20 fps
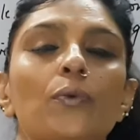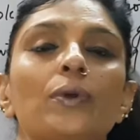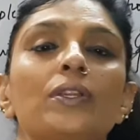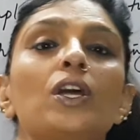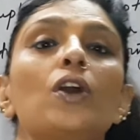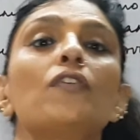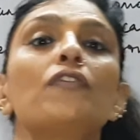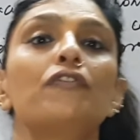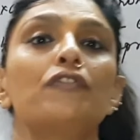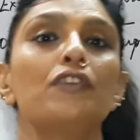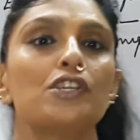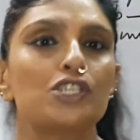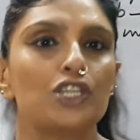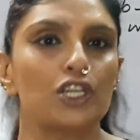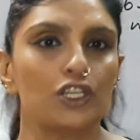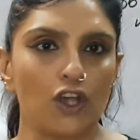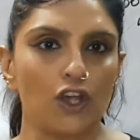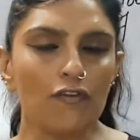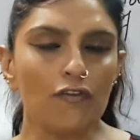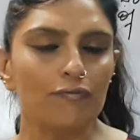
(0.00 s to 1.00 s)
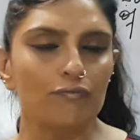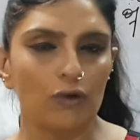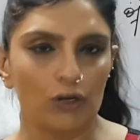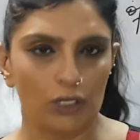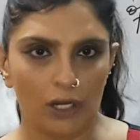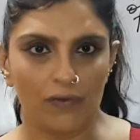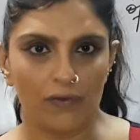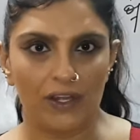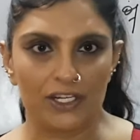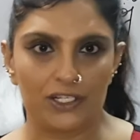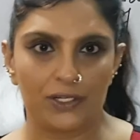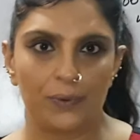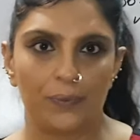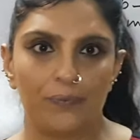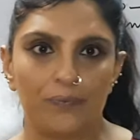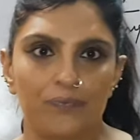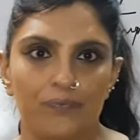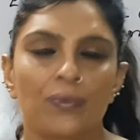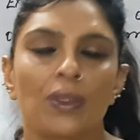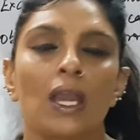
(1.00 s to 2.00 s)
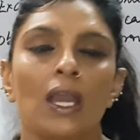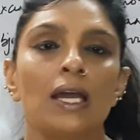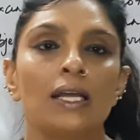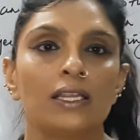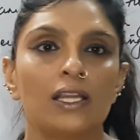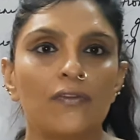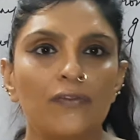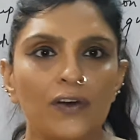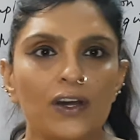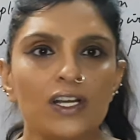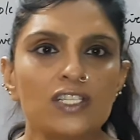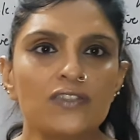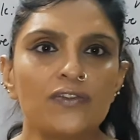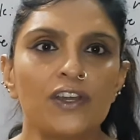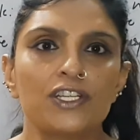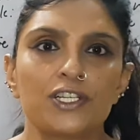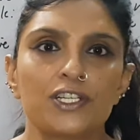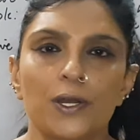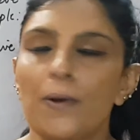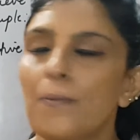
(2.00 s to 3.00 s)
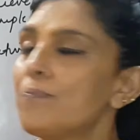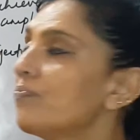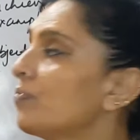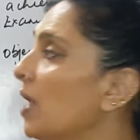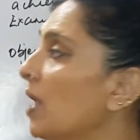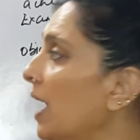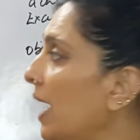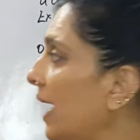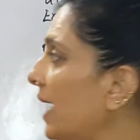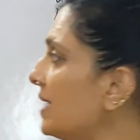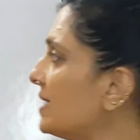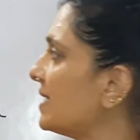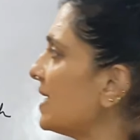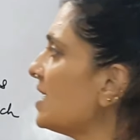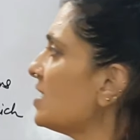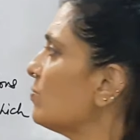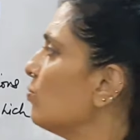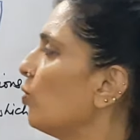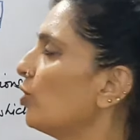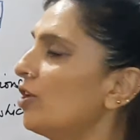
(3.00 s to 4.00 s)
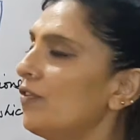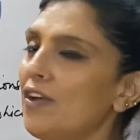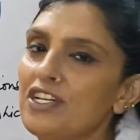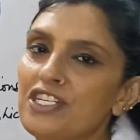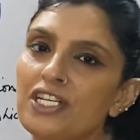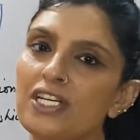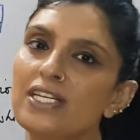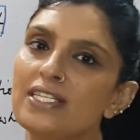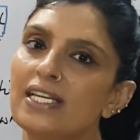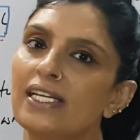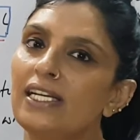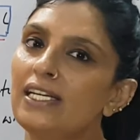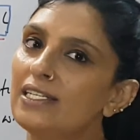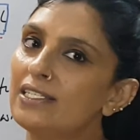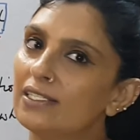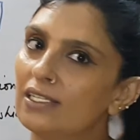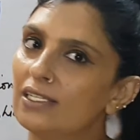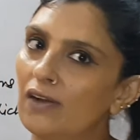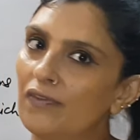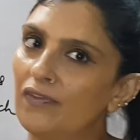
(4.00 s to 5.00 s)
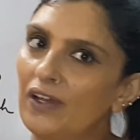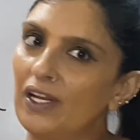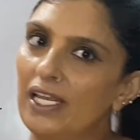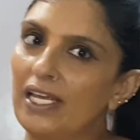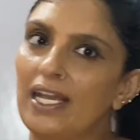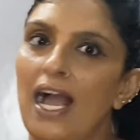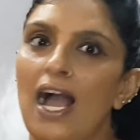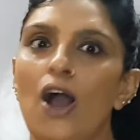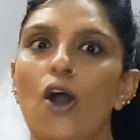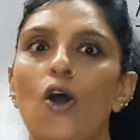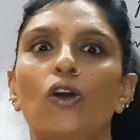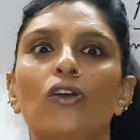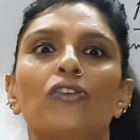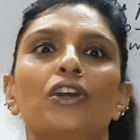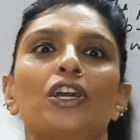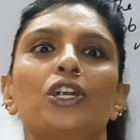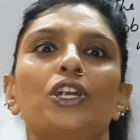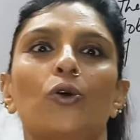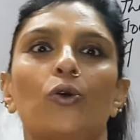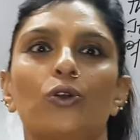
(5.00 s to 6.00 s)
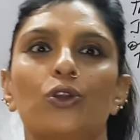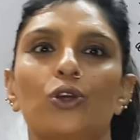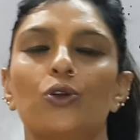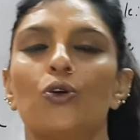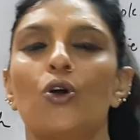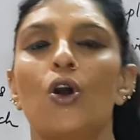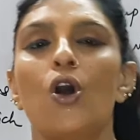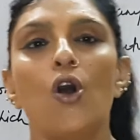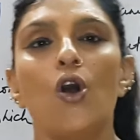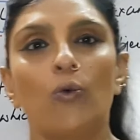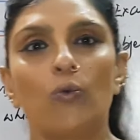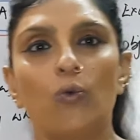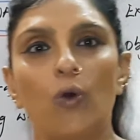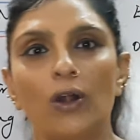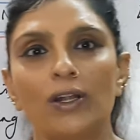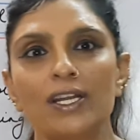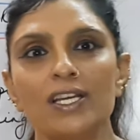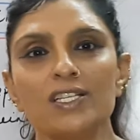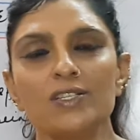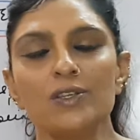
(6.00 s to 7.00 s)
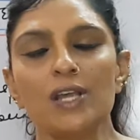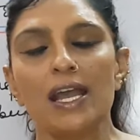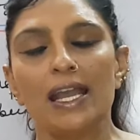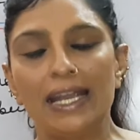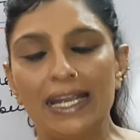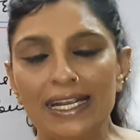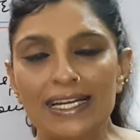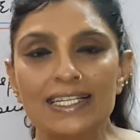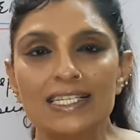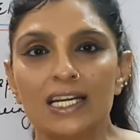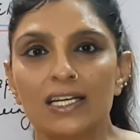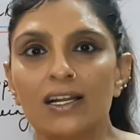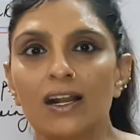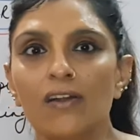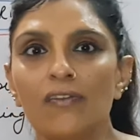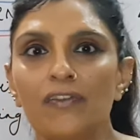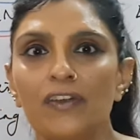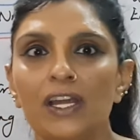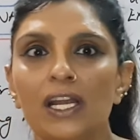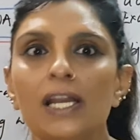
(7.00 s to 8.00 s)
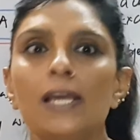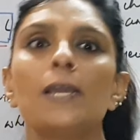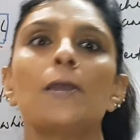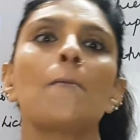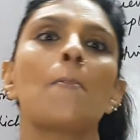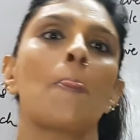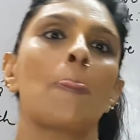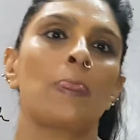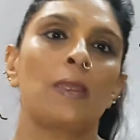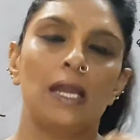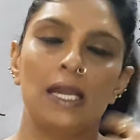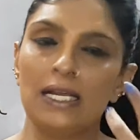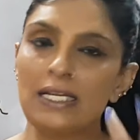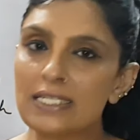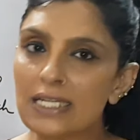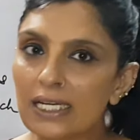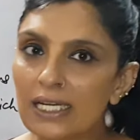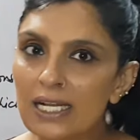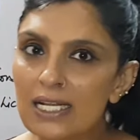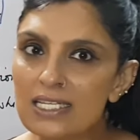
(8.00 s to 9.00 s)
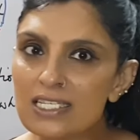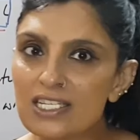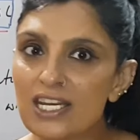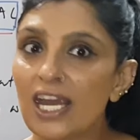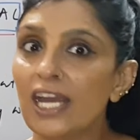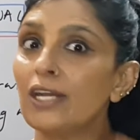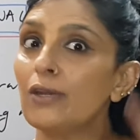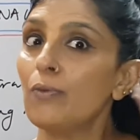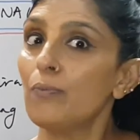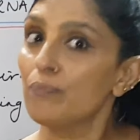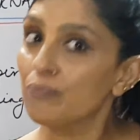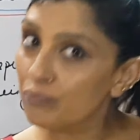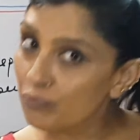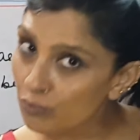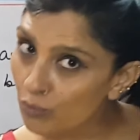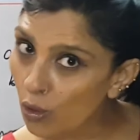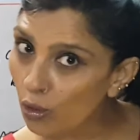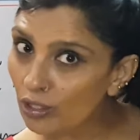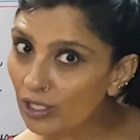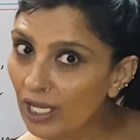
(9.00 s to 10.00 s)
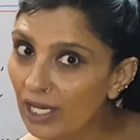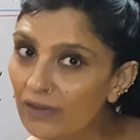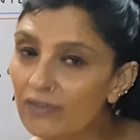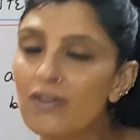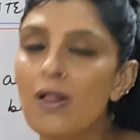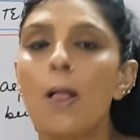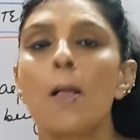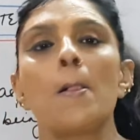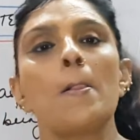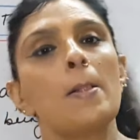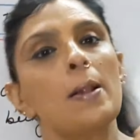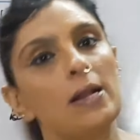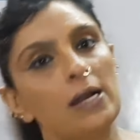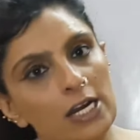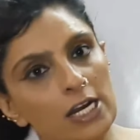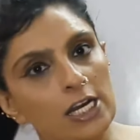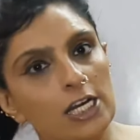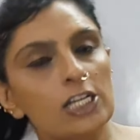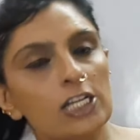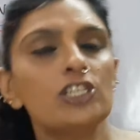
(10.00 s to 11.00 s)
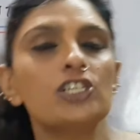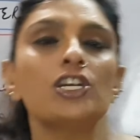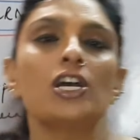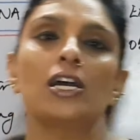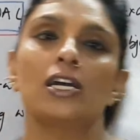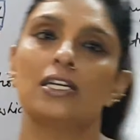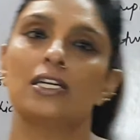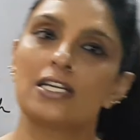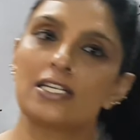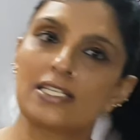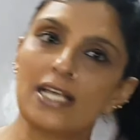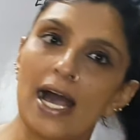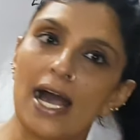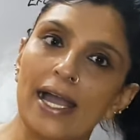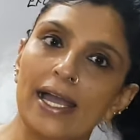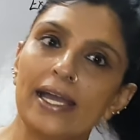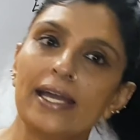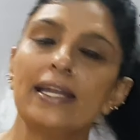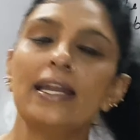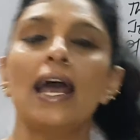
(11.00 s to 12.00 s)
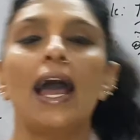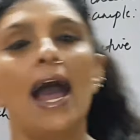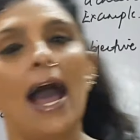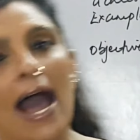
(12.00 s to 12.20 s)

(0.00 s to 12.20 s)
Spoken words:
with the features of motivation. The first feature, it says motivation is an internal feeling. I already told you. What is internal feeling, internal state, motive, urge, desire,